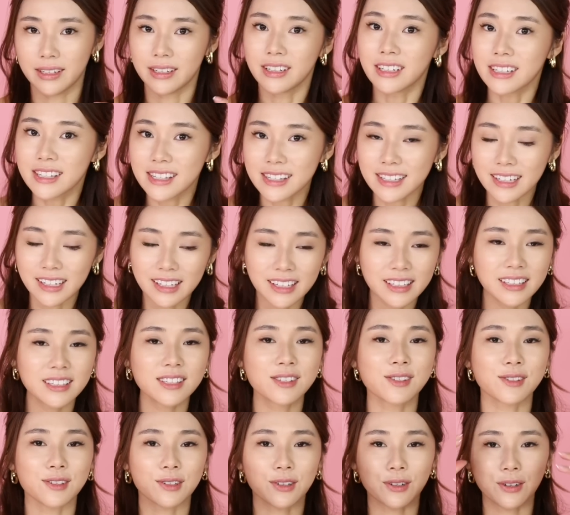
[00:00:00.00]

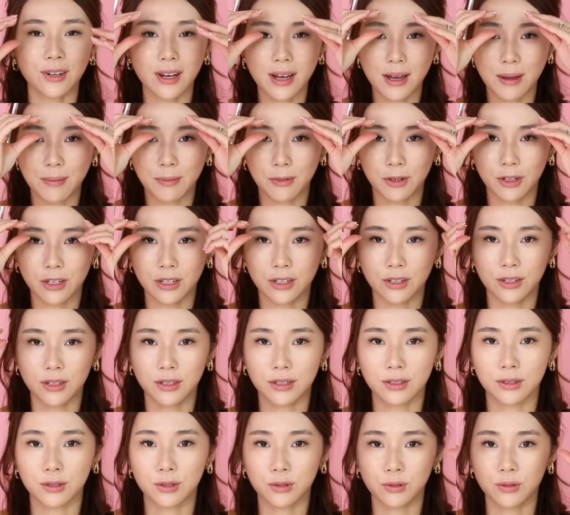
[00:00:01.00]
innocent, so I'm
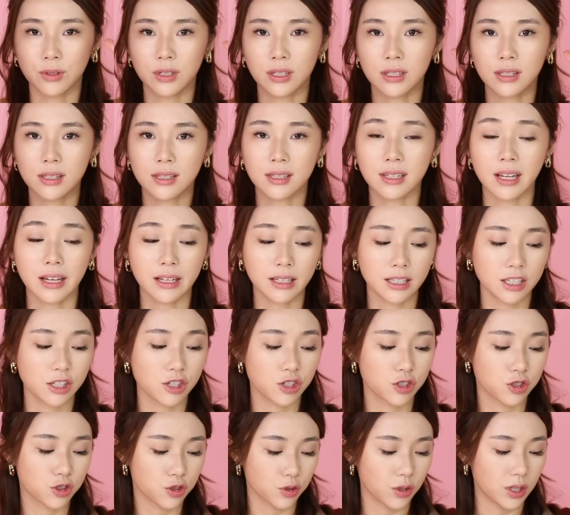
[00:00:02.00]
gonna do it slightly
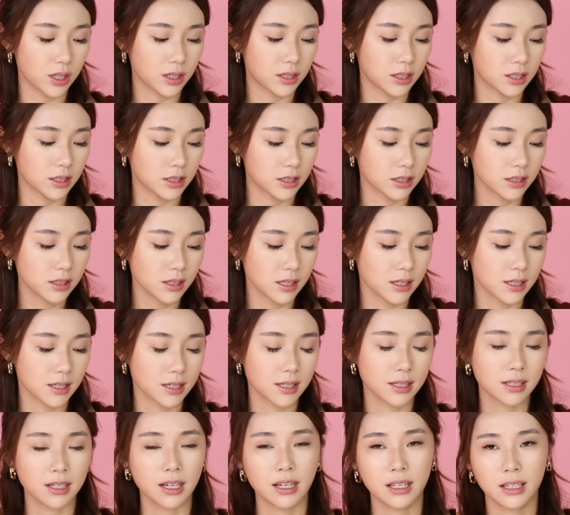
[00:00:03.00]
straighter and
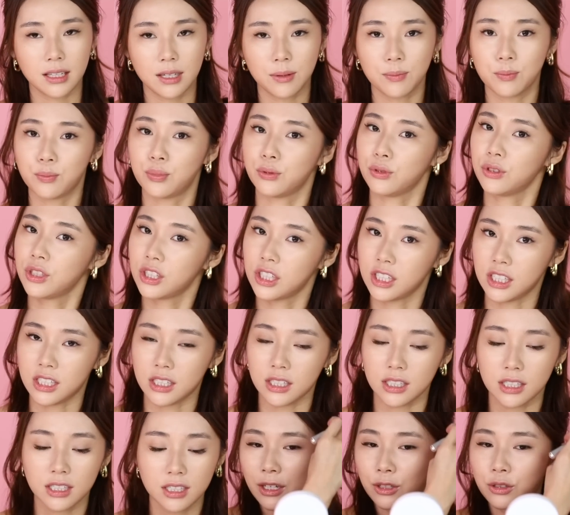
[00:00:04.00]
slightly
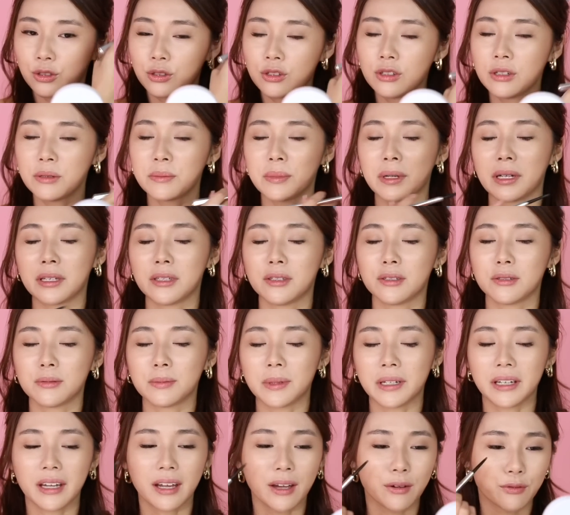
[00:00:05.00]
bushier. I don't know about you,
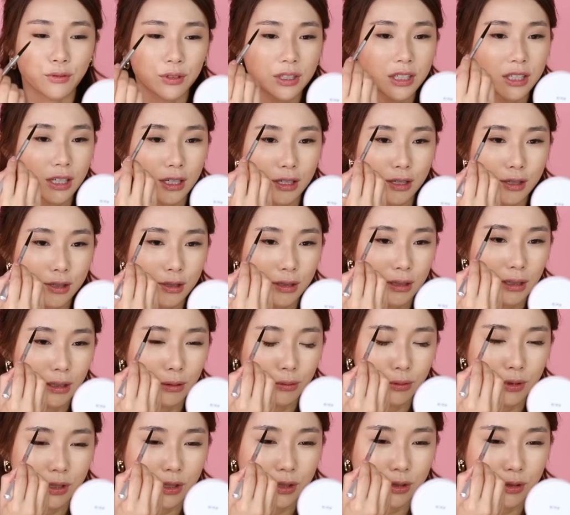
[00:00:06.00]
but every Chinese New Year I
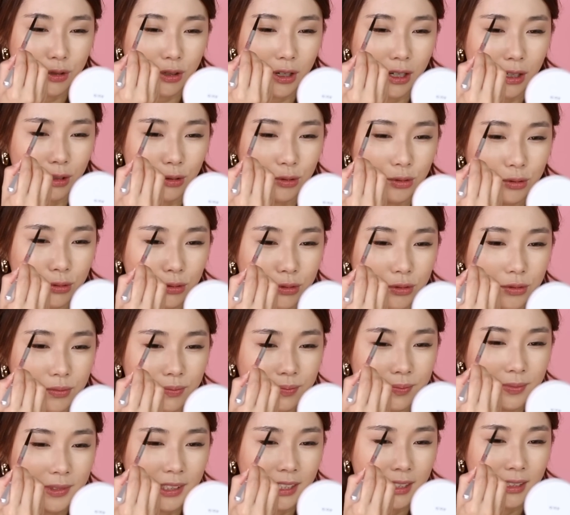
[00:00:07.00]
always try to
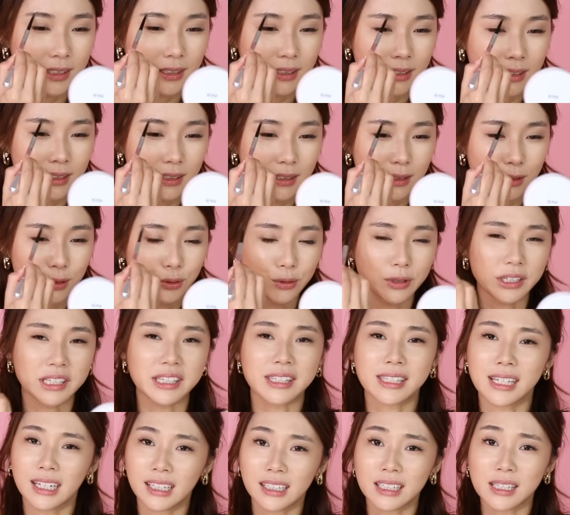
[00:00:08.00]
look
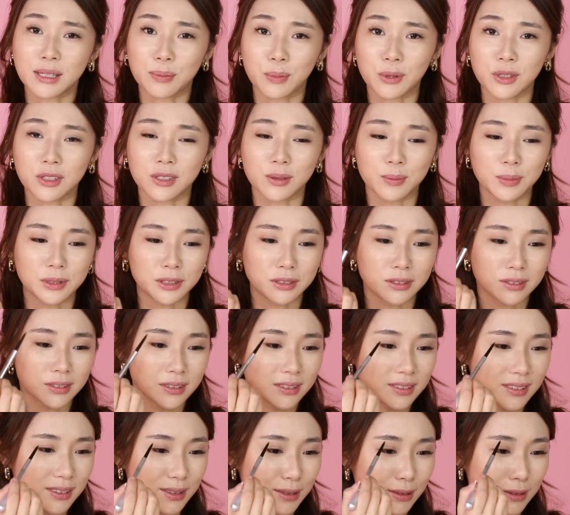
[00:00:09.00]
as young as
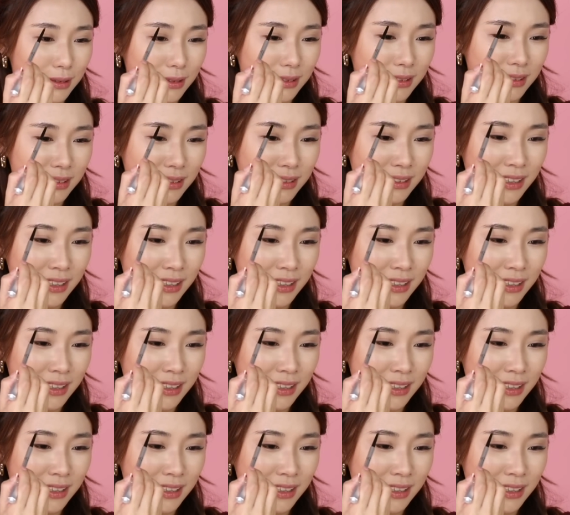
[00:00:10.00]
possible, you know?